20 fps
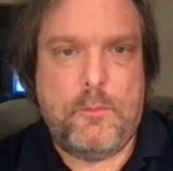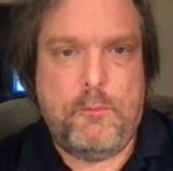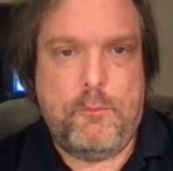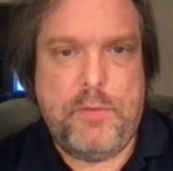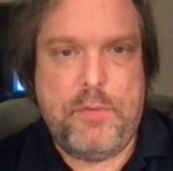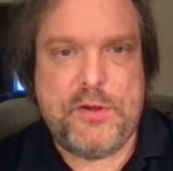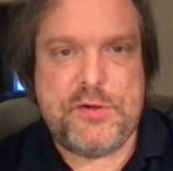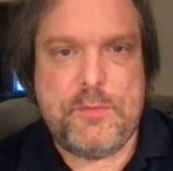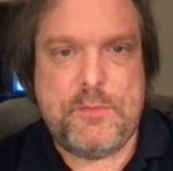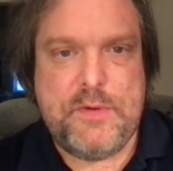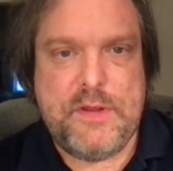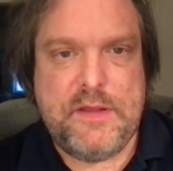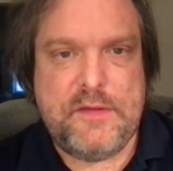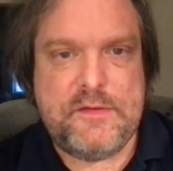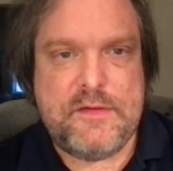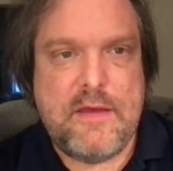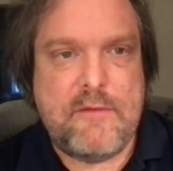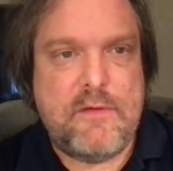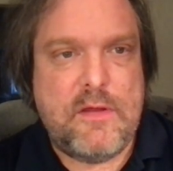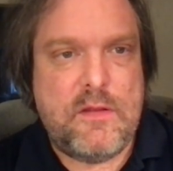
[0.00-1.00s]
Bishop
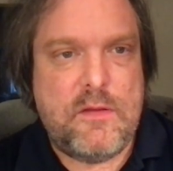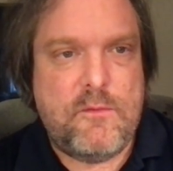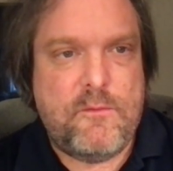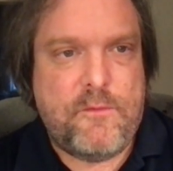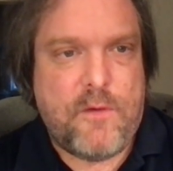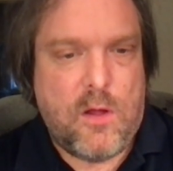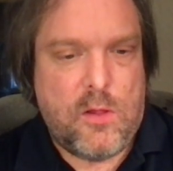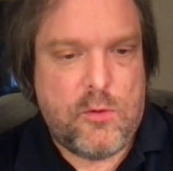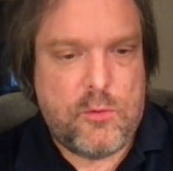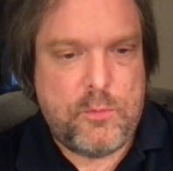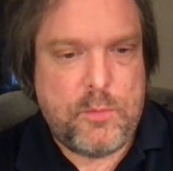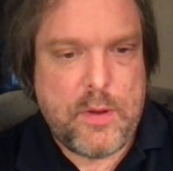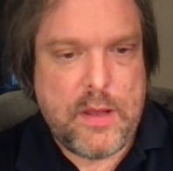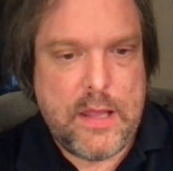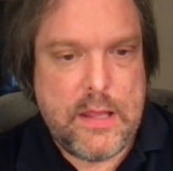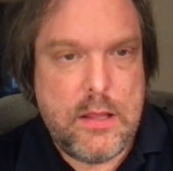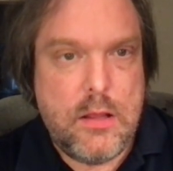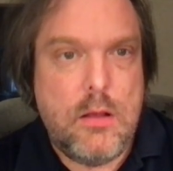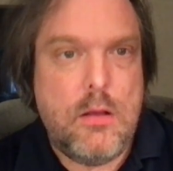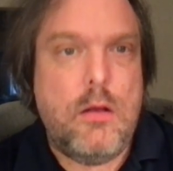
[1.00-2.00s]
d7 followed
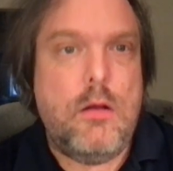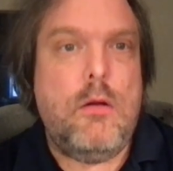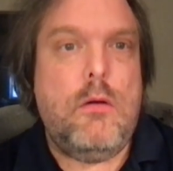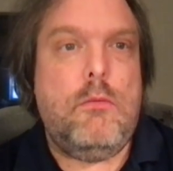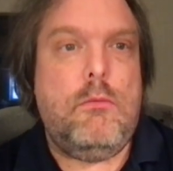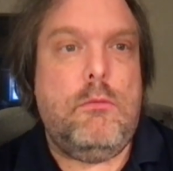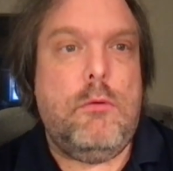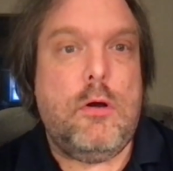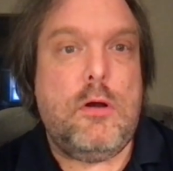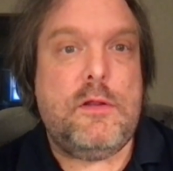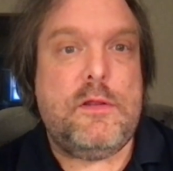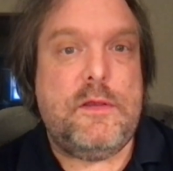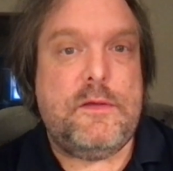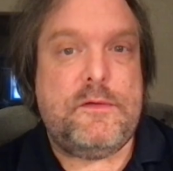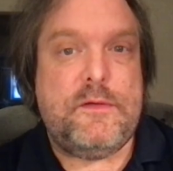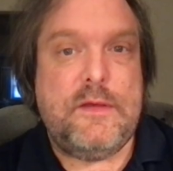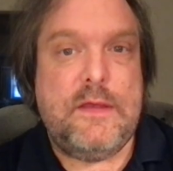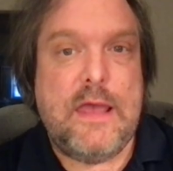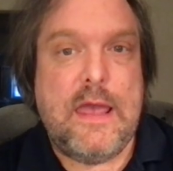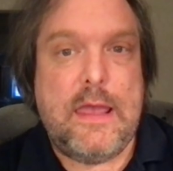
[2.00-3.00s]
by rook to
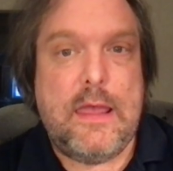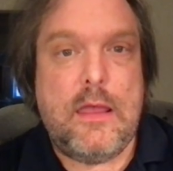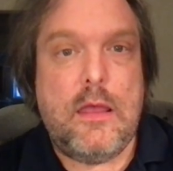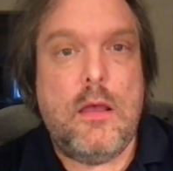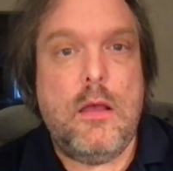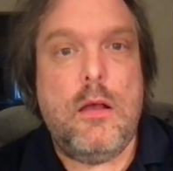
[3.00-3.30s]
c8,